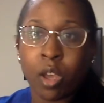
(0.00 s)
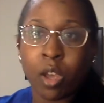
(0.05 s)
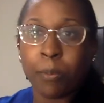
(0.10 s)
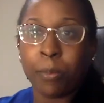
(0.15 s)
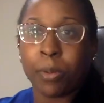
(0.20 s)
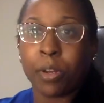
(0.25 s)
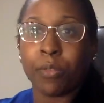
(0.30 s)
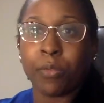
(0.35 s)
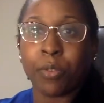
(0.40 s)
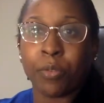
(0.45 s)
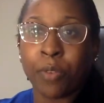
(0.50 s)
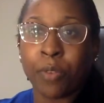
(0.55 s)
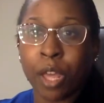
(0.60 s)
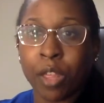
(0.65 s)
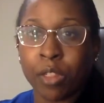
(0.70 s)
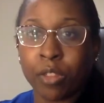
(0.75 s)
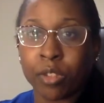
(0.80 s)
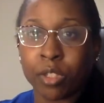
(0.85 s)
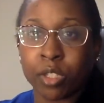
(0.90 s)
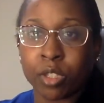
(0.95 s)
But if you
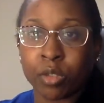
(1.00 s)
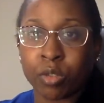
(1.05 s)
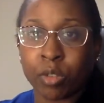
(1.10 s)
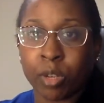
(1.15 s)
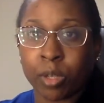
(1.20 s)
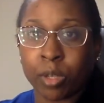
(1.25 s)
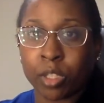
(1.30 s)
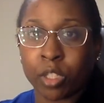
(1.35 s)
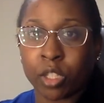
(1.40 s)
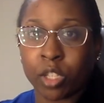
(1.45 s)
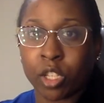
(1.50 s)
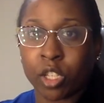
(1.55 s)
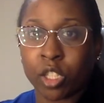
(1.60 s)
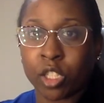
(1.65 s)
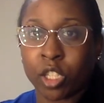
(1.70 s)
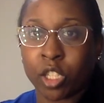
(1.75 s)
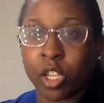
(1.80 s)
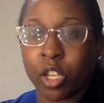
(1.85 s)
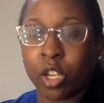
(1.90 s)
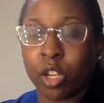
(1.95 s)
follow the instructions
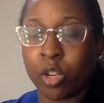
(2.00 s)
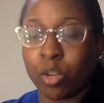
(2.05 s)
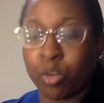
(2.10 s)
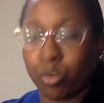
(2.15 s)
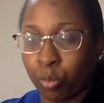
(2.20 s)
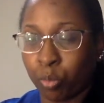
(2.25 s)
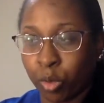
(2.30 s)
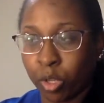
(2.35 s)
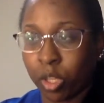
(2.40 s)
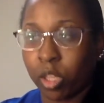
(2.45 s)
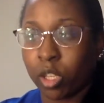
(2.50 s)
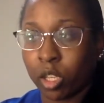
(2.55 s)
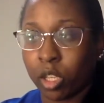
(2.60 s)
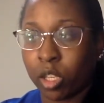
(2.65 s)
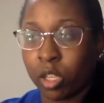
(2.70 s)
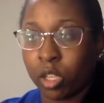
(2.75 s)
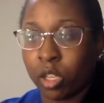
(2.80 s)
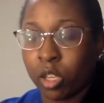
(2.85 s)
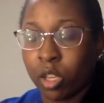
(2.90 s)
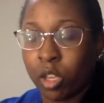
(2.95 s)
and
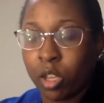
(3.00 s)
really